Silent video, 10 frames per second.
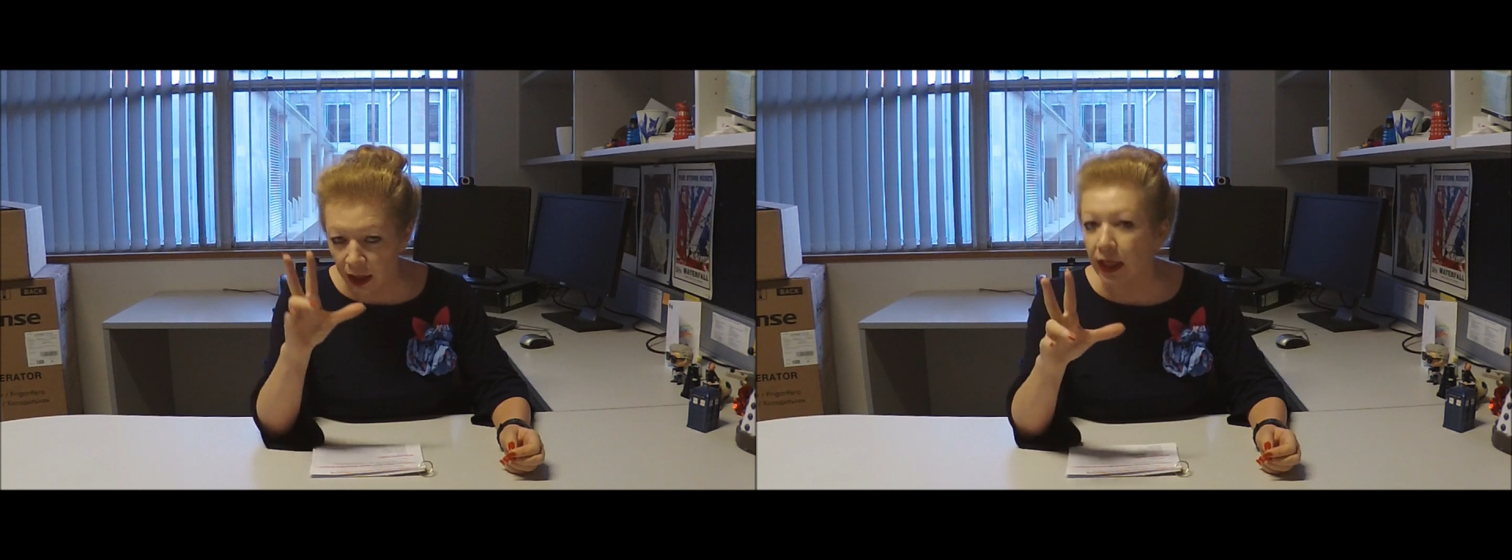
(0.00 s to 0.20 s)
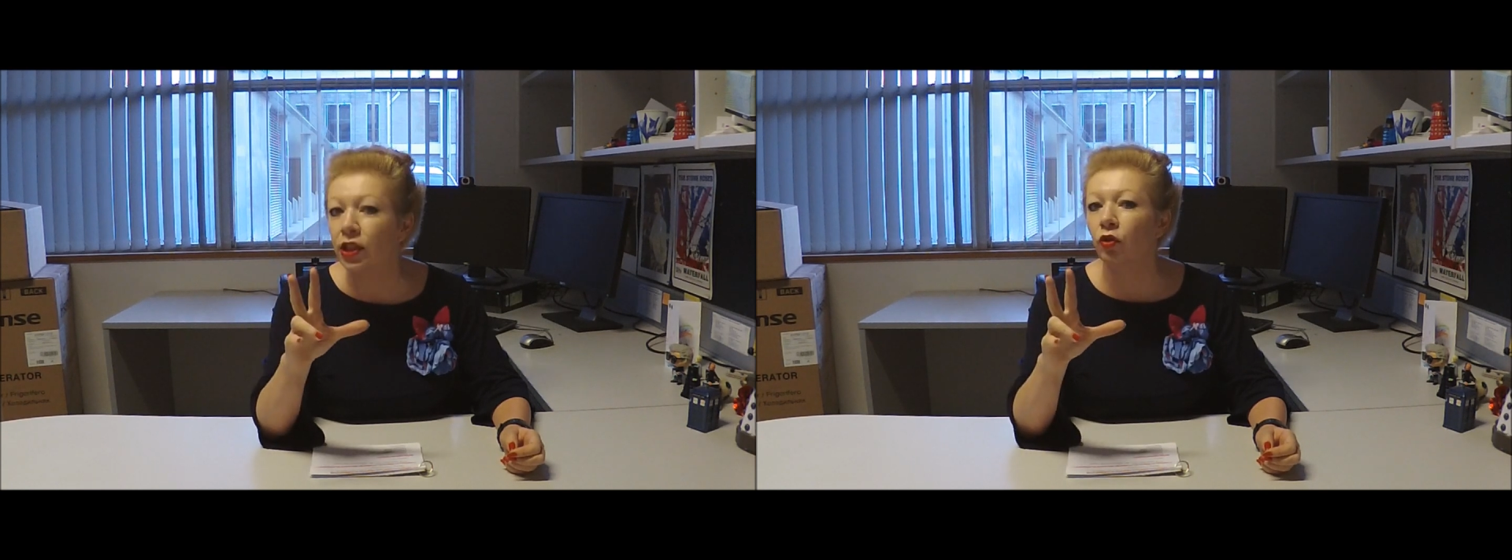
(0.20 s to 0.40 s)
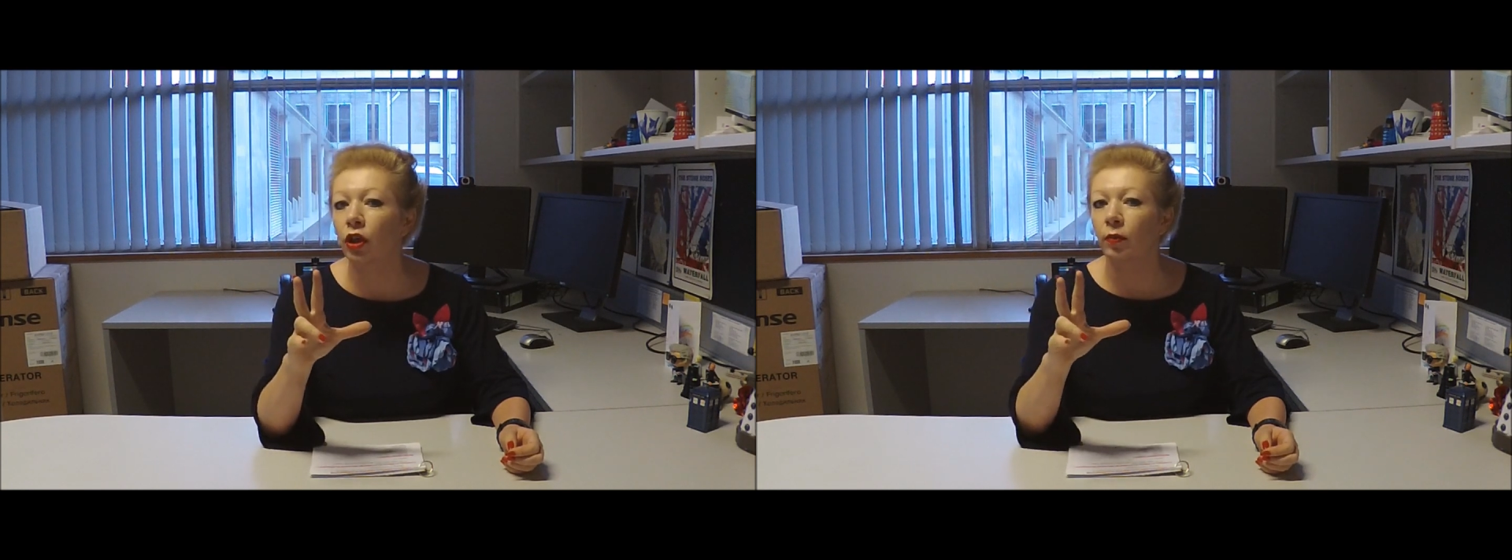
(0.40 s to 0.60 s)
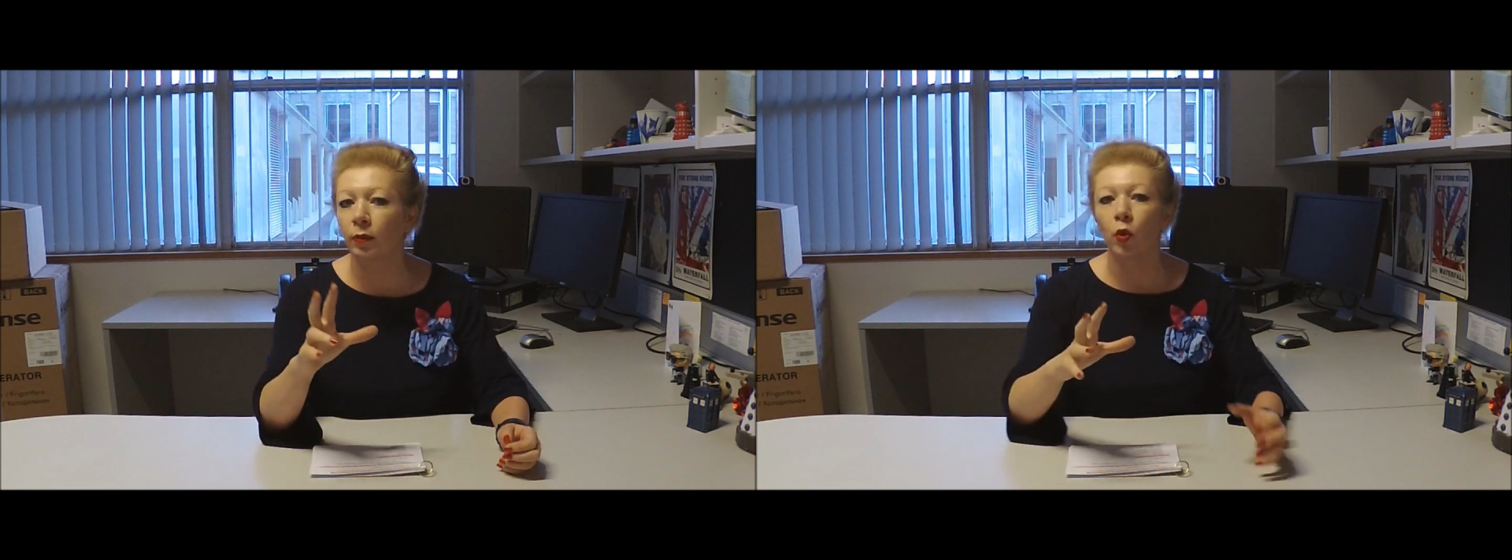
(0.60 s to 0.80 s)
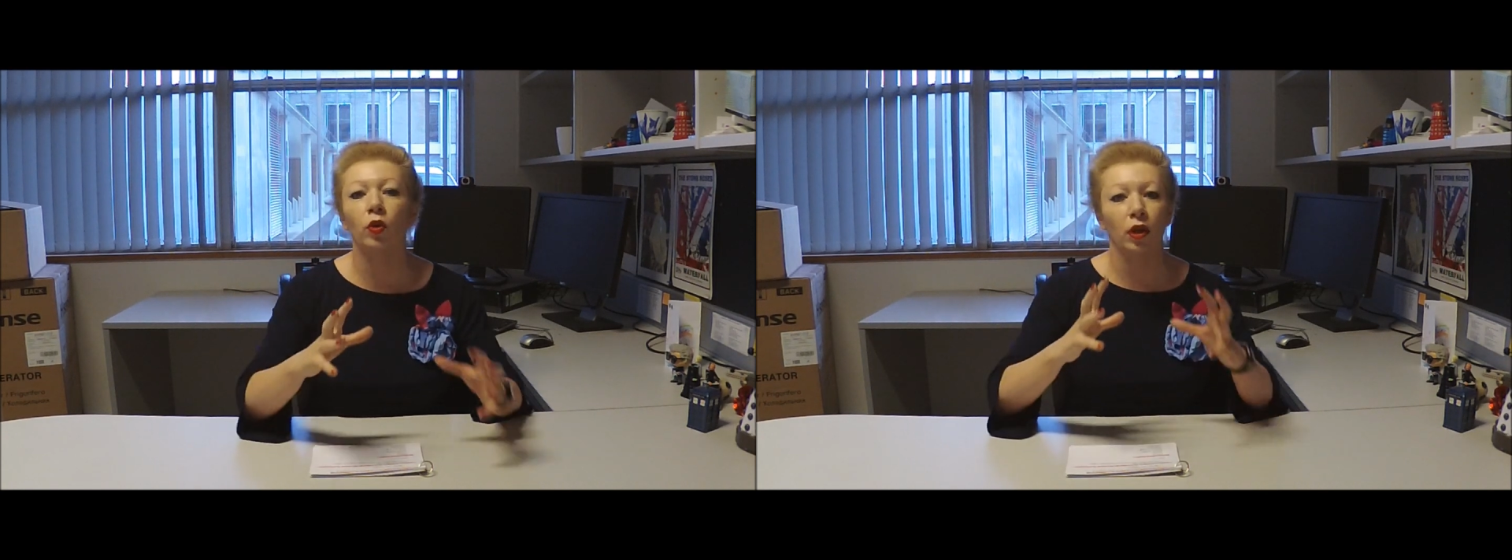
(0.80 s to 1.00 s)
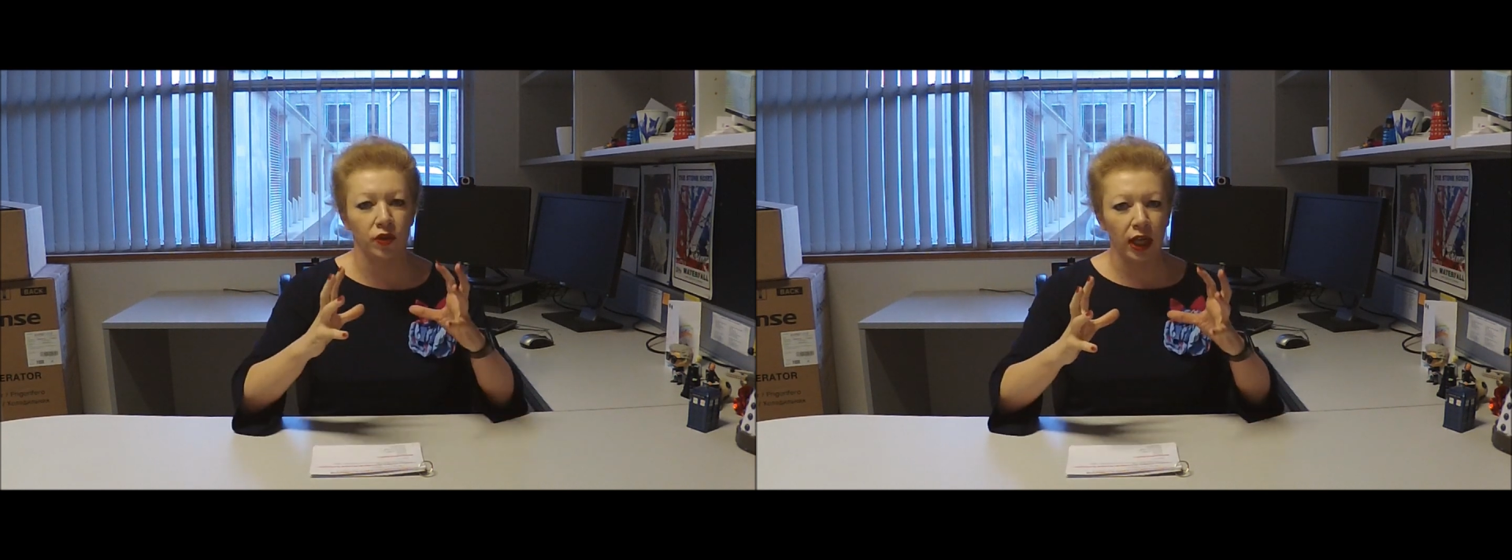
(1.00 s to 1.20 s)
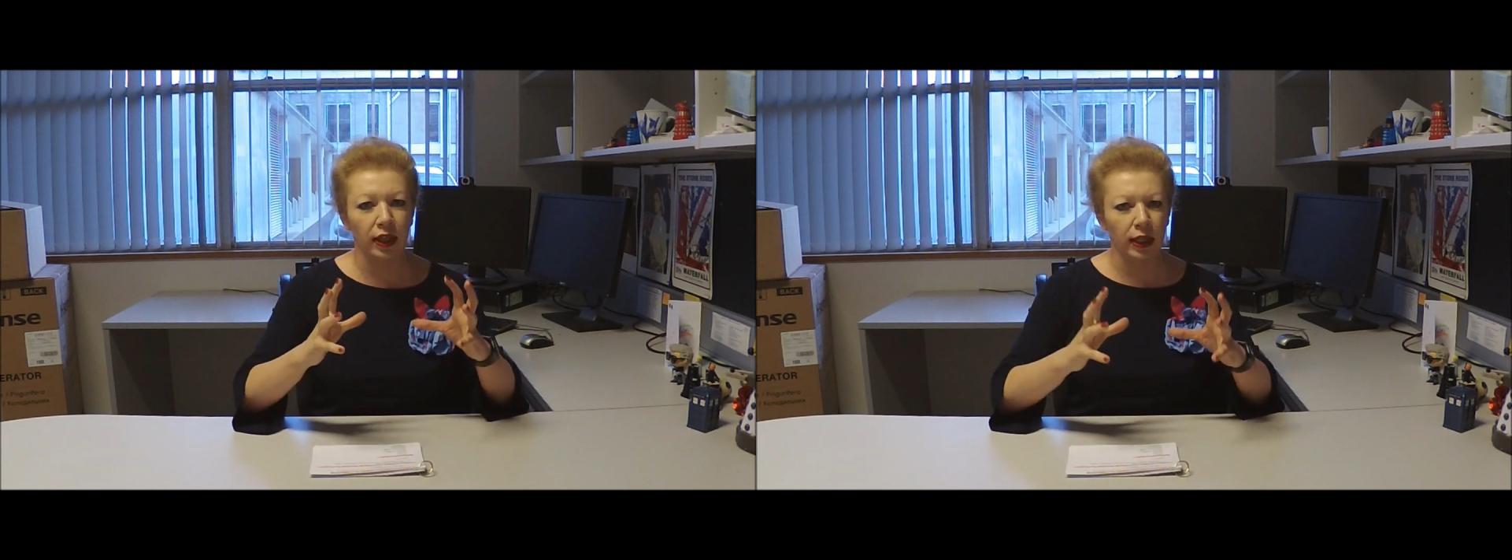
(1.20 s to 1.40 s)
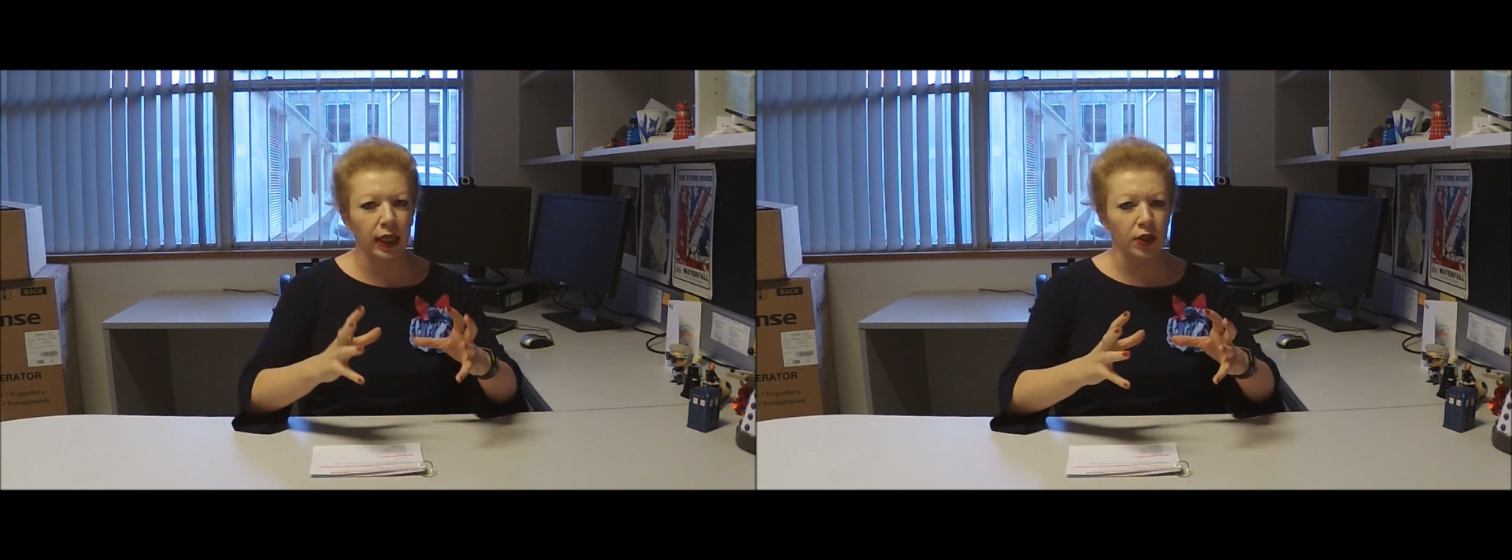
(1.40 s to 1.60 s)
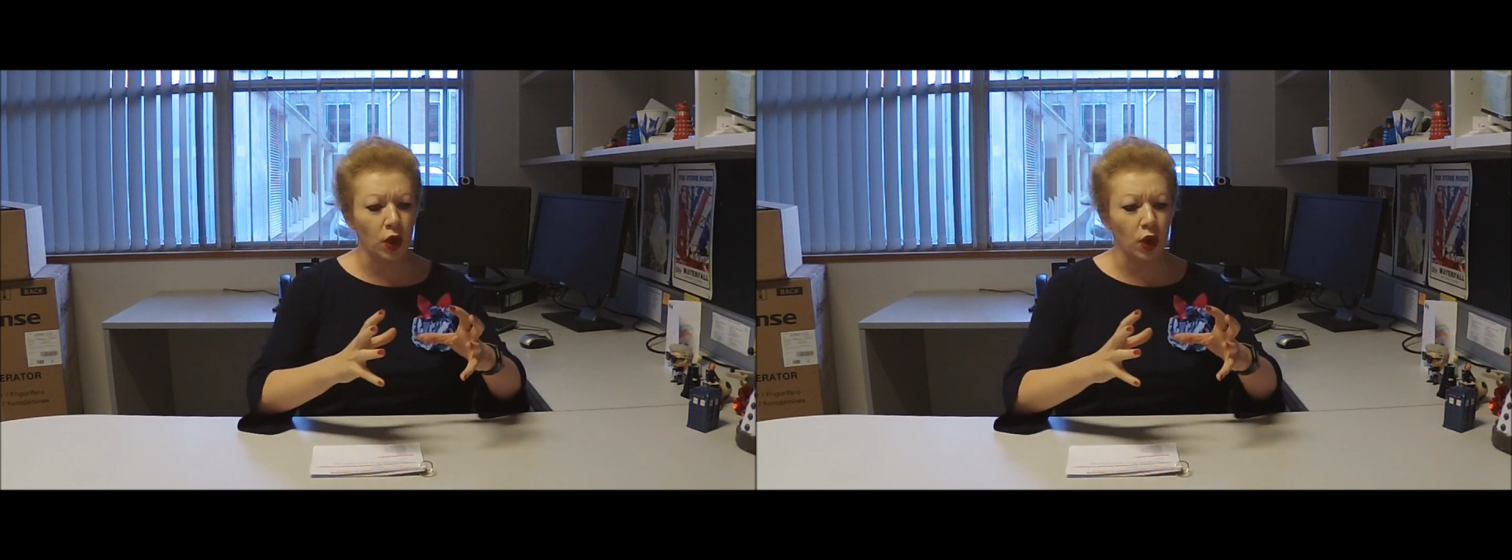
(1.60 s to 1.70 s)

Now that's incredibly important. I'll state that again.